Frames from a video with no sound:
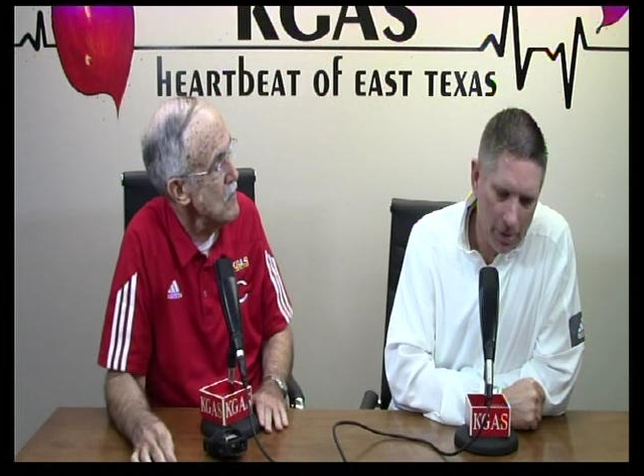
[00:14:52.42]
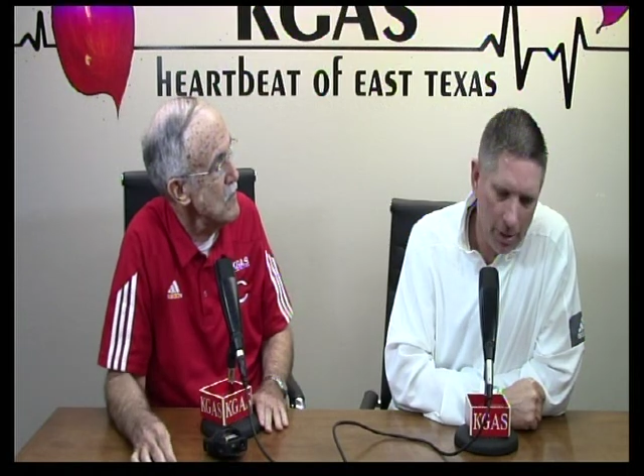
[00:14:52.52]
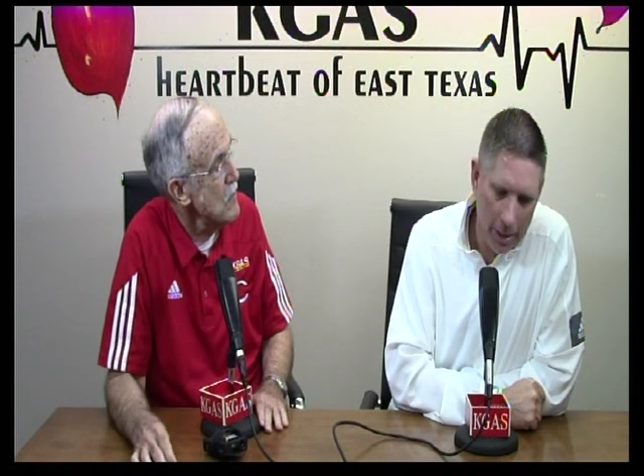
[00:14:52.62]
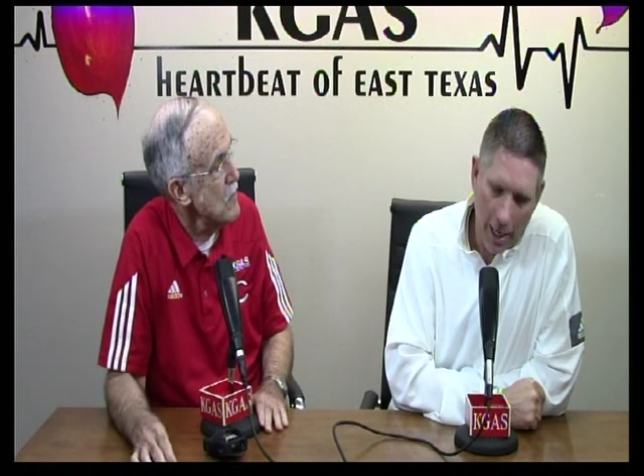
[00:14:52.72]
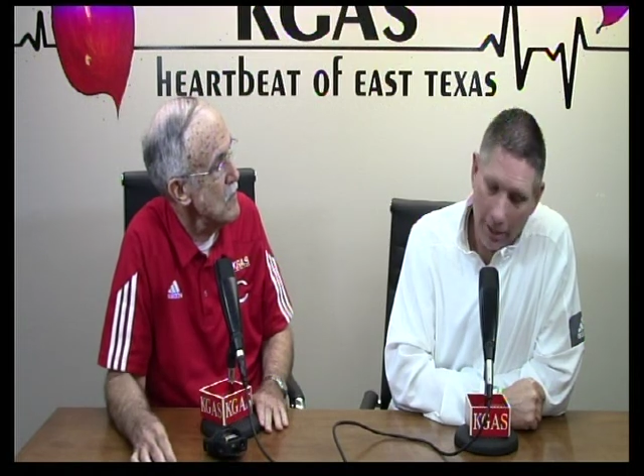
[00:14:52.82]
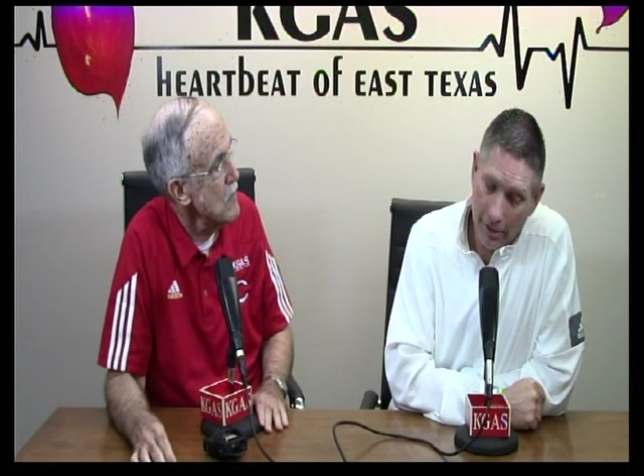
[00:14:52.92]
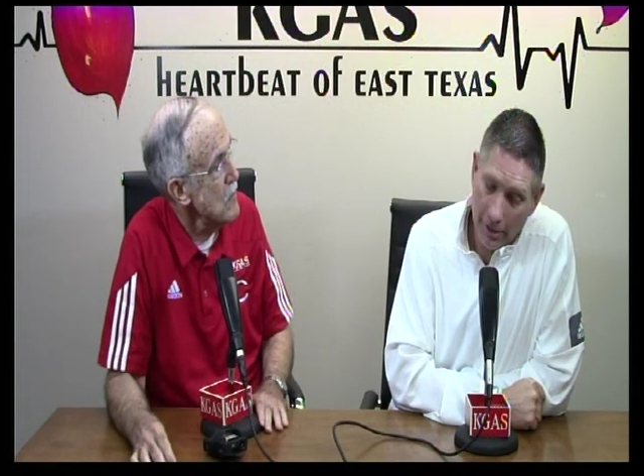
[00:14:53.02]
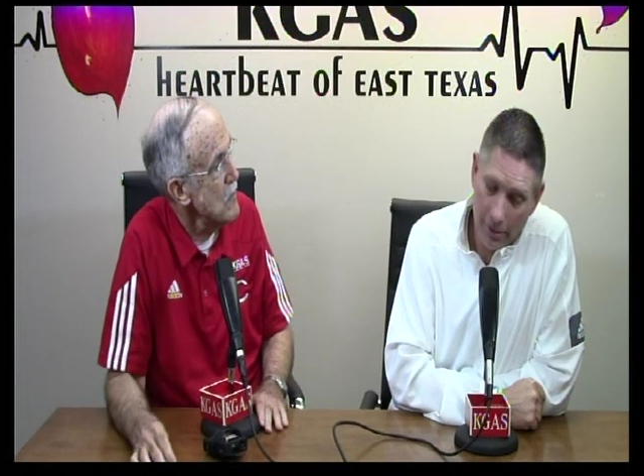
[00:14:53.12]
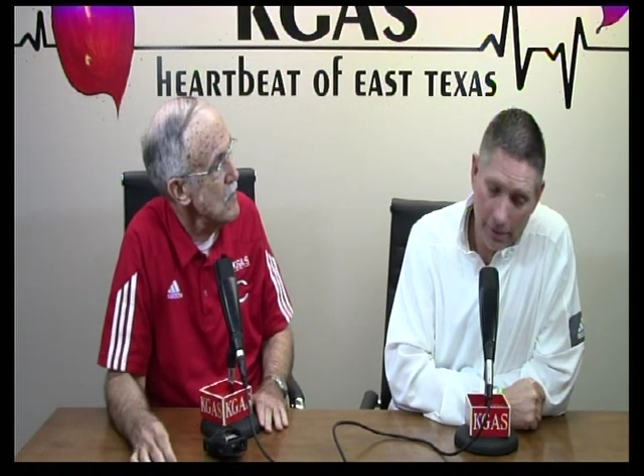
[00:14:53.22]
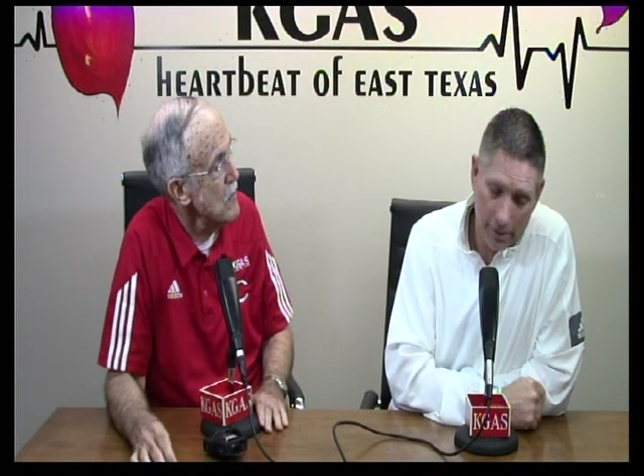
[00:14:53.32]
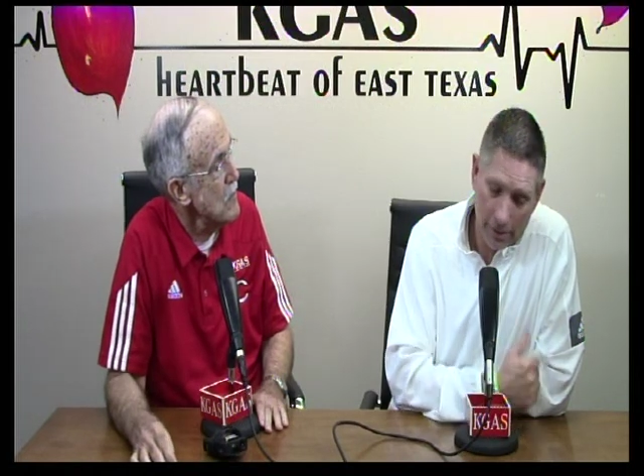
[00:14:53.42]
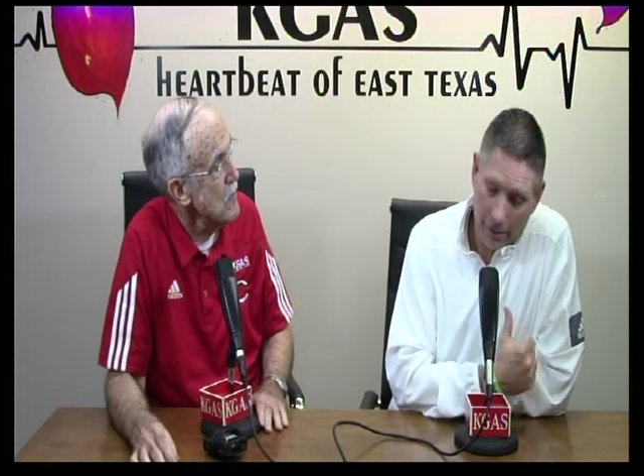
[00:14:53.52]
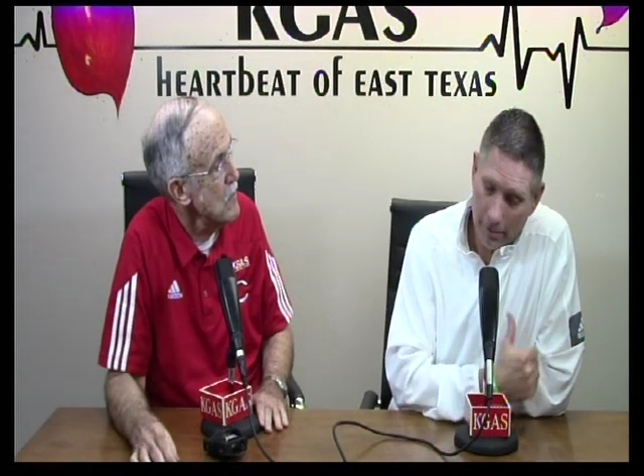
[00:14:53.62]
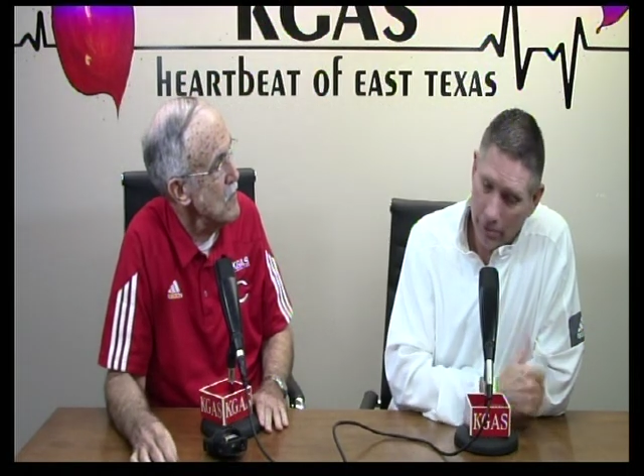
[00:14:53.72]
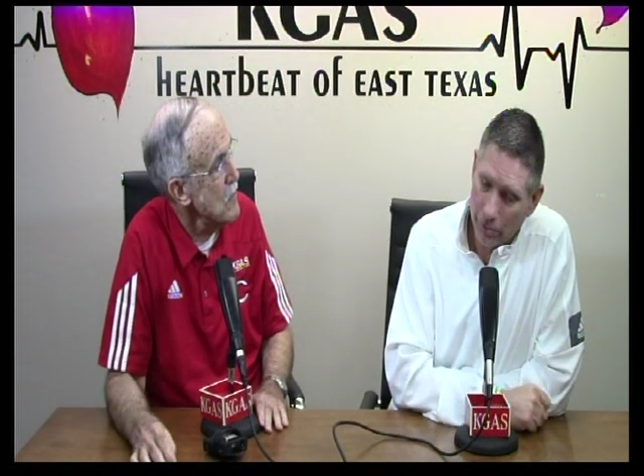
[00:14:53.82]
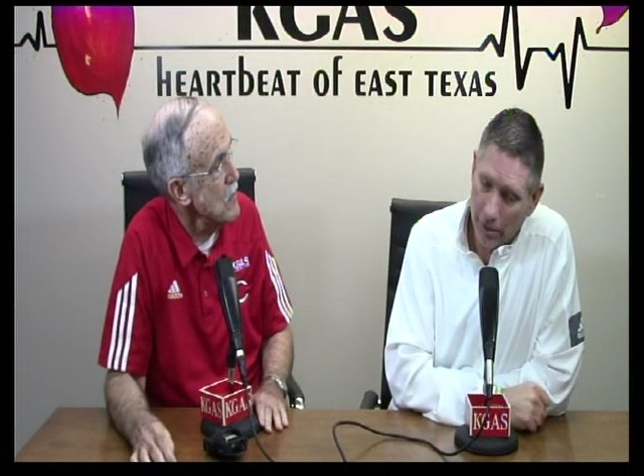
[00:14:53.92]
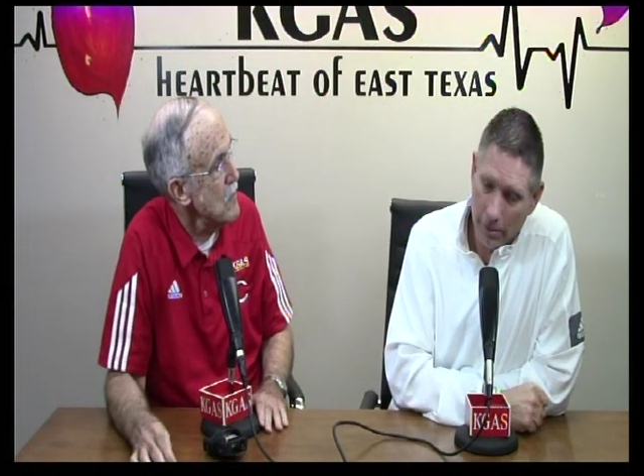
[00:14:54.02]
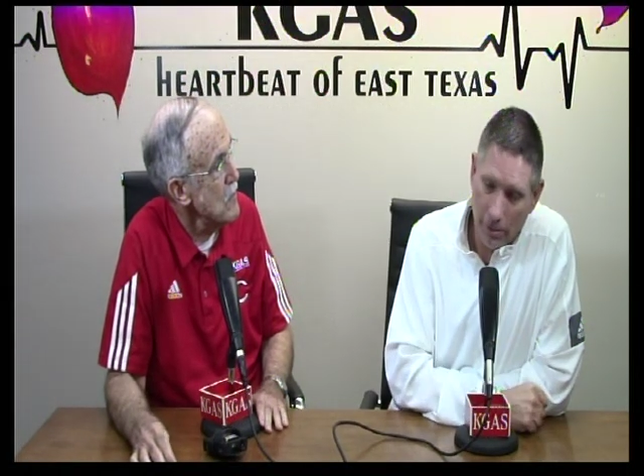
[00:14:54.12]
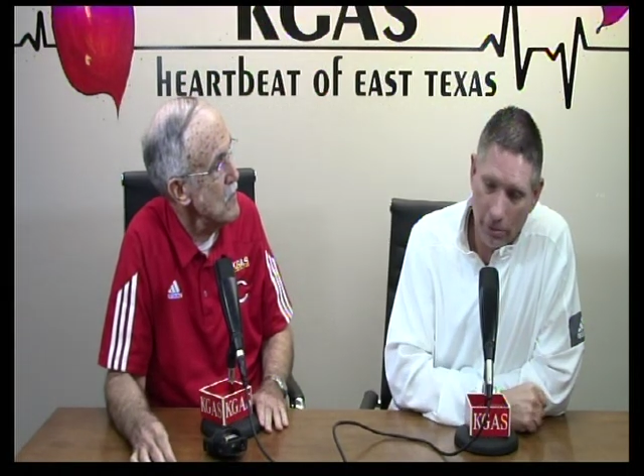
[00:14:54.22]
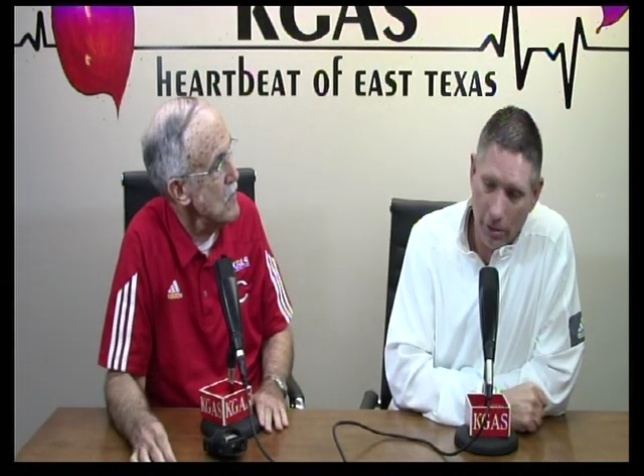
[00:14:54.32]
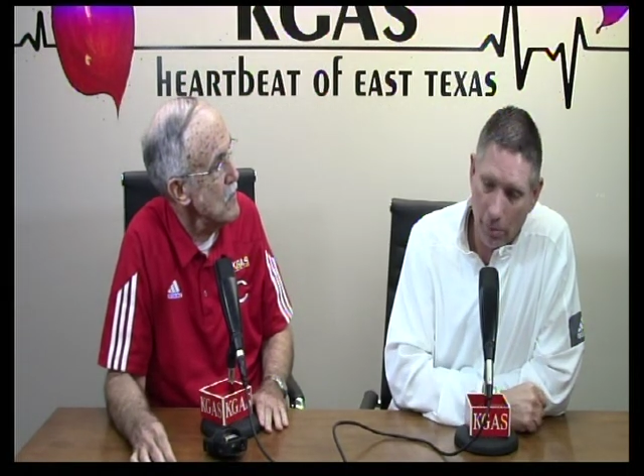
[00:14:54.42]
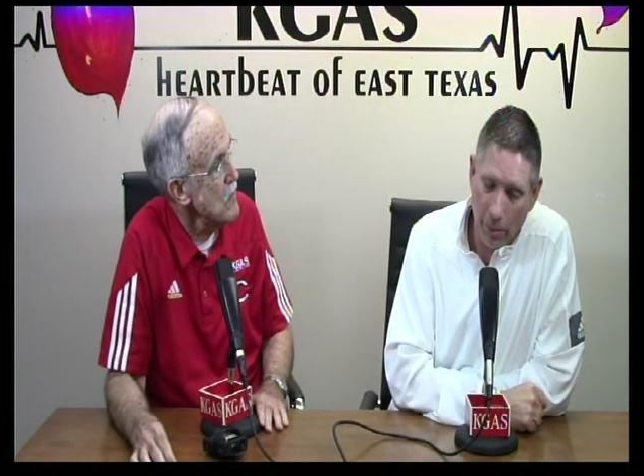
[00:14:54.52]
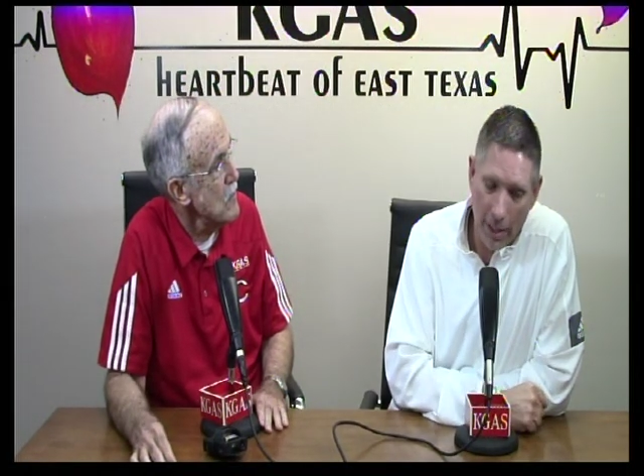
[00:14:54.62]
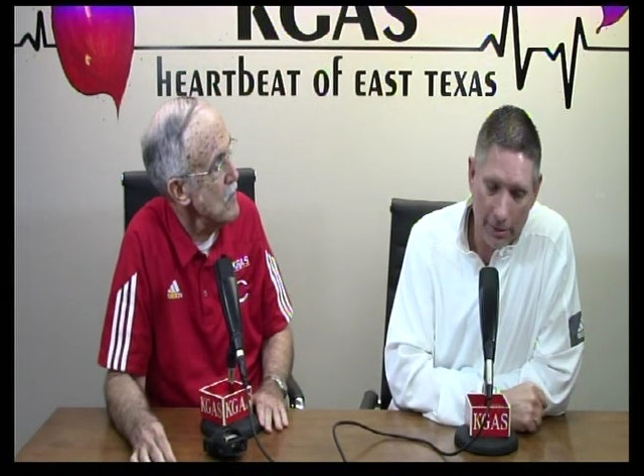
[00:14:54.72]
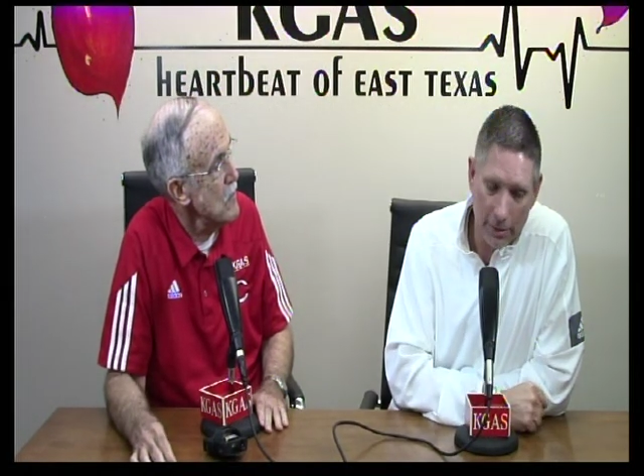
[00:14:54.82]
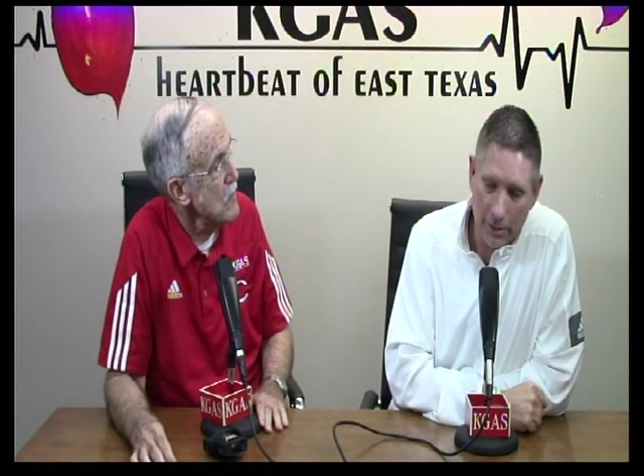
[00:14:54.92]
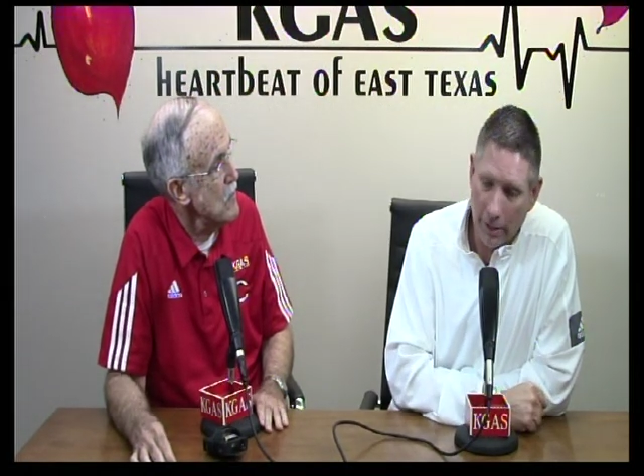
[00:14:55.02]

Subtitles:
I think, like you said, you saw practice.